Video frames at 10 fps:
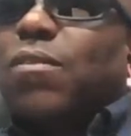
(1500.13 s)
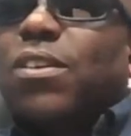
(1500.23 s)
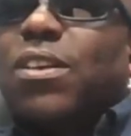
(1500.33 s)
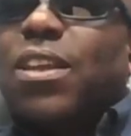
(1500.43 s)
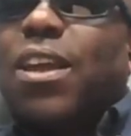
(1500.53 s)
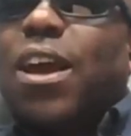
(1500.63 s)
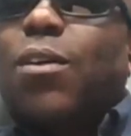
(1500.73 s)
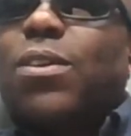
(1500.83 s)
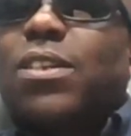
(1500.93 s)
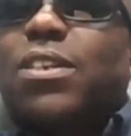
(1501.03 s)
day, how
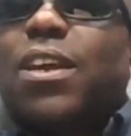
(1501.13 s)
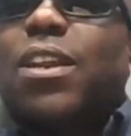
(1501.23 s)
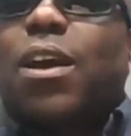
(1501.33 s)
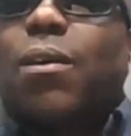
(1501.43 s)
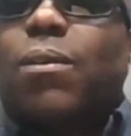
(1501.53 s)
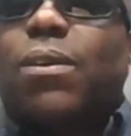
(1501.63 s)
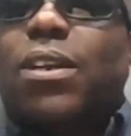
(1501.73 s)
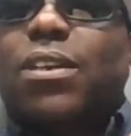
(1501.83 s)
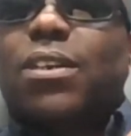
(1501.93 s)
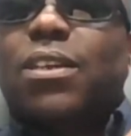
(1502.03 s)
is it
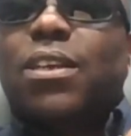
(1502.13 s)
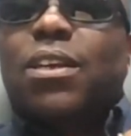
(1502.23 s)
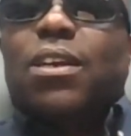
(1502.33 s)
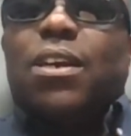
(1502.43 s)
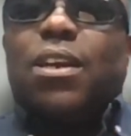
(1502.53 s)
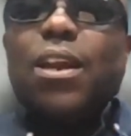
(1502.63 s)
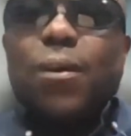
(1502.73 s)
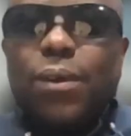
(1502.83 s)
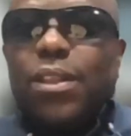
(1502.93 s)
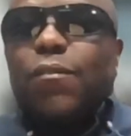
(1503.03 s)
encoded?
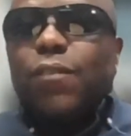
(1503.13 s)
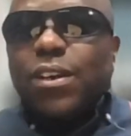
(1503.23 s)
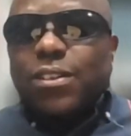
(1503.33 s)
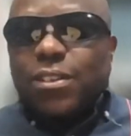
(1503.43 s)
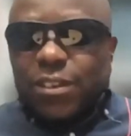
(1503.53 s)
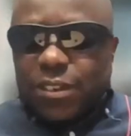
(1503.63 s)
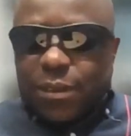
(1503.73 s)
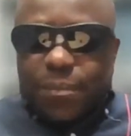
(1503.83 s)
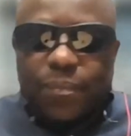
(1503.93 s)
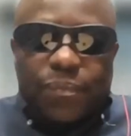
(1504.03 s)
Now, in the finance
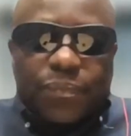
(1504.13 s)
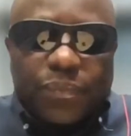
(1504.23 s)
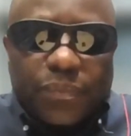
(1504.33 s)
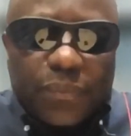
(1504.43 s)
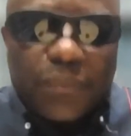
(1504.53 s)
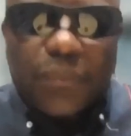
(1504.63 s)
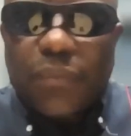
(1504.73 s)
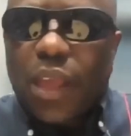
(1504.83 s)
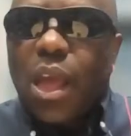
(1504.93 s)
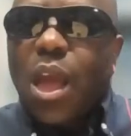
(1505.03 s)
system,
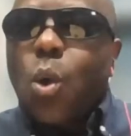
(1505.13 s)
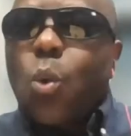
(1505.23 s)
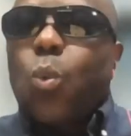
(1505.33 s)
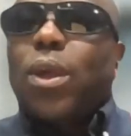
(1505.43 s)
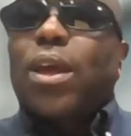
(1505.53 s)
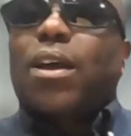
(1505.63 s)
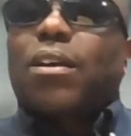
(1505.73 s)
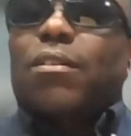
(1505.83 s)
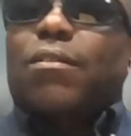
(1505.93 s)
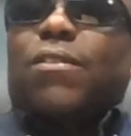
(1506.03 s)
we
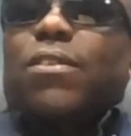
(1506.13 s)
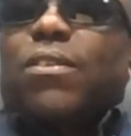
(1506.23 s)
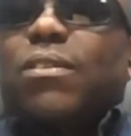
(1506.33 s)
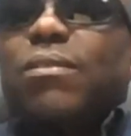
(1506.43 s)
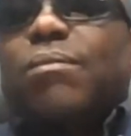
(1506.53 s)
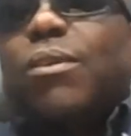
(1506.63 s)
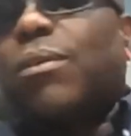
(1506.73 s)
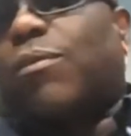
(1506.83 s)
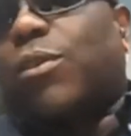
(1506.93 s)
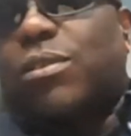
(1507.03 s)
have, well,
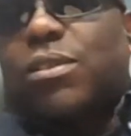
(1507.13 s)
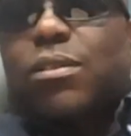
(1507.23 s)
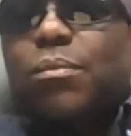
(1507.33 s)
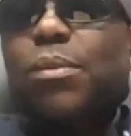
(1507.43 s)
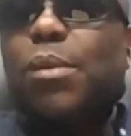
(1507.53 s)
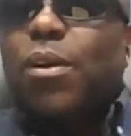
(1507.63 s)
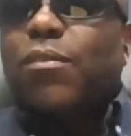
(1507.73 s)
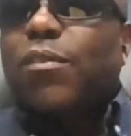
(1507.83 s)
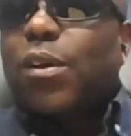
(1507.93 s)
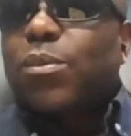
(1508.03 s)
of course, people have
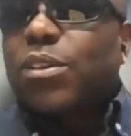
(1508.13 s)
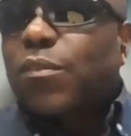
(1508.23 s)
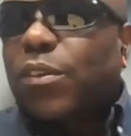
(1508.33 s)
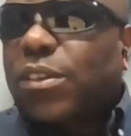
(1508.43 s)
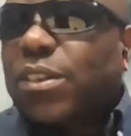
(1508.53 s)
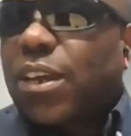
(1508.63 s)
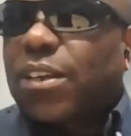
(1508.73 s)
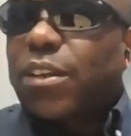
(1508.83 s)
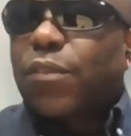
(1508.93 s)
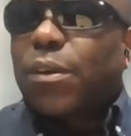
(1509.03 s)
developed
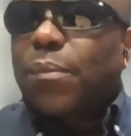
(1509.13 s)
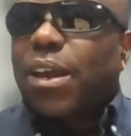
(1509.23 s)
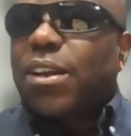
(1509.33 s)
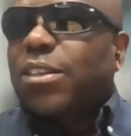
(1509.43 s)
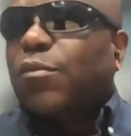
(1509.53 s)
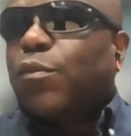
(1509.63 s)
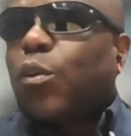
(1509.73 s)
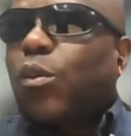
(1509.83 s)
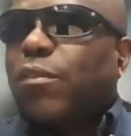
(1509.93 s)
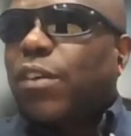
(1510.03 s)
different mechanisms for
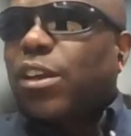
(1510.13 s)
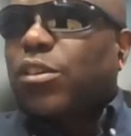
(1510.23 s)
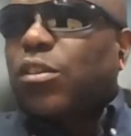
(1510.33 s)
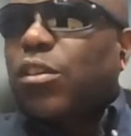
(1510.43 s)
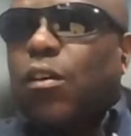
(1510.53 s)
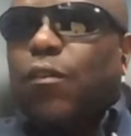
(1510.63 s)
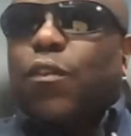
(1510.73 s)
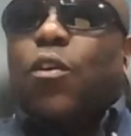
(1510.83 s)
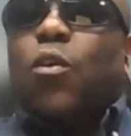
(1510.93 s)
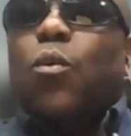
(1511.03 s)
codification of
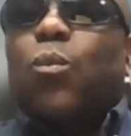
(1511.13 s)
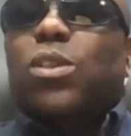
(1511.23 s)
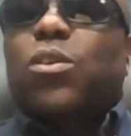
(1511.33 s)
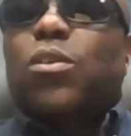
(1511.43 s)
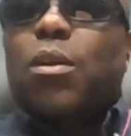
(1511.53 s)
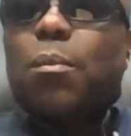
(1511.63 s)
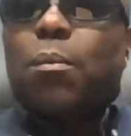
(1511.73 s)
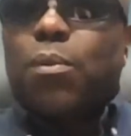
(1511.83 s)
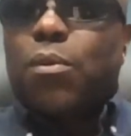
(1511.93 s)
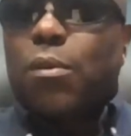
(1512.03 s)
what's called
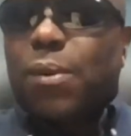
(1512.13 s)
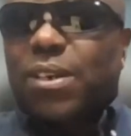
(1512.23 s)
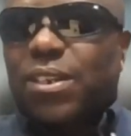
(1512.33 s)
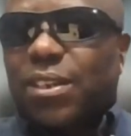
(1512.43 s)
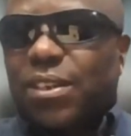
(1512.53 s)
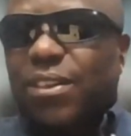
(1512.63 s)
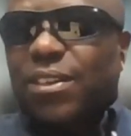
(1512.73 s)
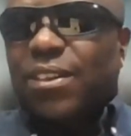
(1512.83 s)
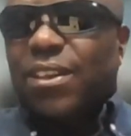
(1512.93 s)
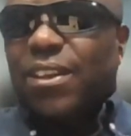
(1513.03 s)
property.
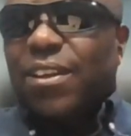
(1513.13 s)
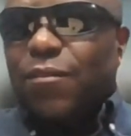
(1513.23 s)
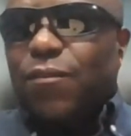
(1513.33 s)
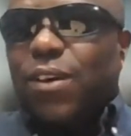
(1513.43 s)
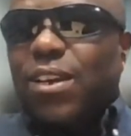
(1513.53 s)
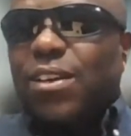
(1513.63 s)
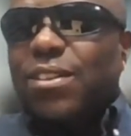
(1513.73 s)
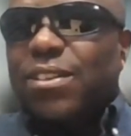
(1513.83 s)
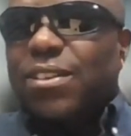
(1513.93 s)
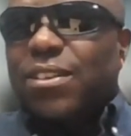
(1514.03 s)

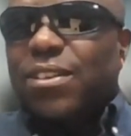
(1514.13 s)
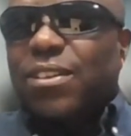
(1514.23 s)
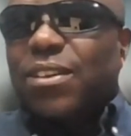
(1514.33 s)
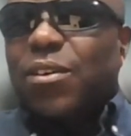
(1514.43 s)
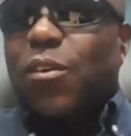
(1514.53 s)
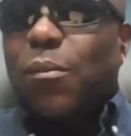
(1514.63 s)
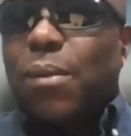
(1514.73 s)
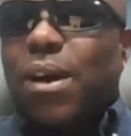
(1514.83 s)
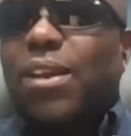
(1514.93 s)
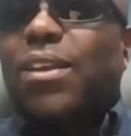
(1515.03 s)
Finance or
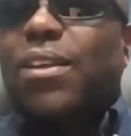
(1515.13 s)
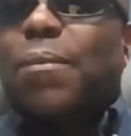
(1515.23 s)
money,